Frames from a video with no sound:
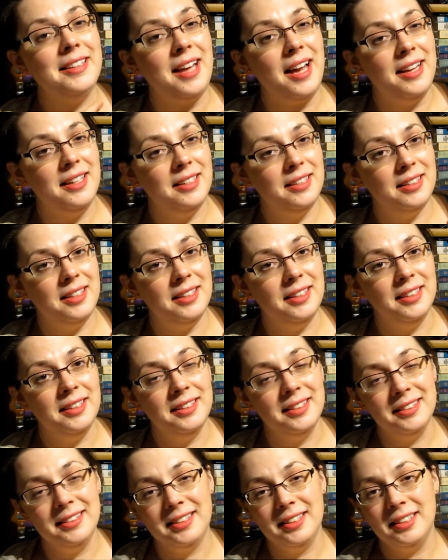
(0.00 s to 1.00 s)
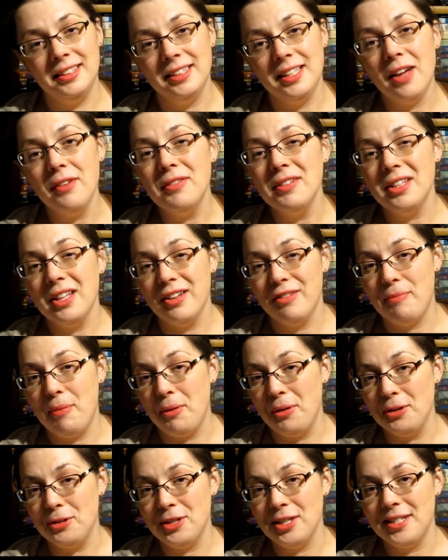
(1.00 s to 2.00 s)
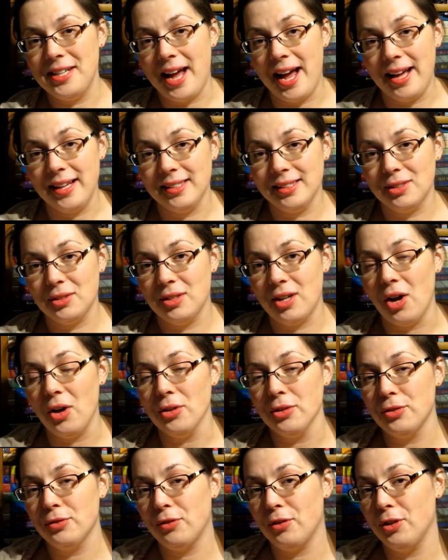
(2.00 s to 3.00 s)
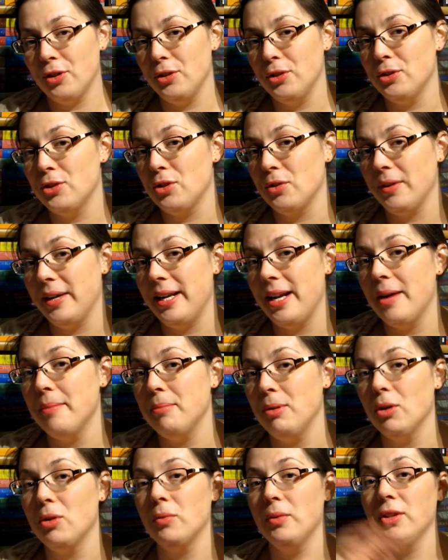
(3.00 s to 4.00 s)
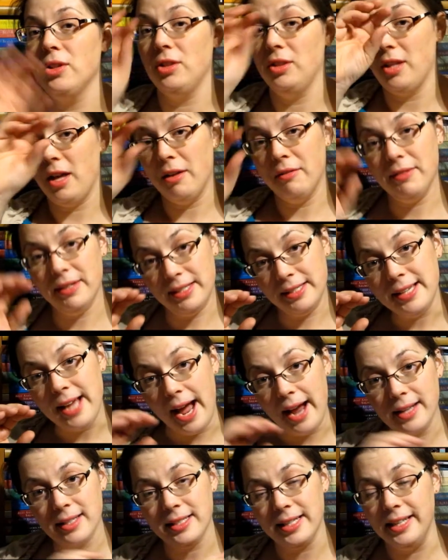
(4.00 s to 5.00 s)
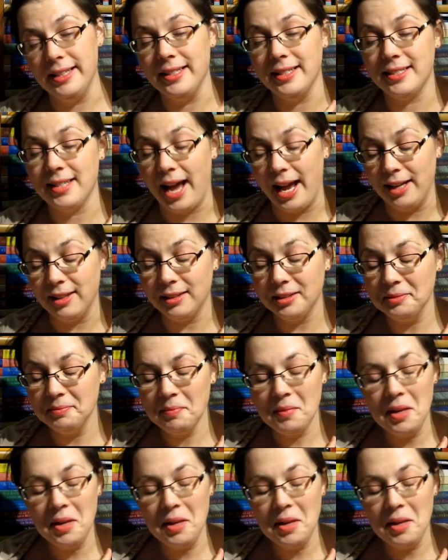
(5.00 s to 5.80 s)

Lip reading: That the love and love poetry task calls for you to read a book with love intact in the title.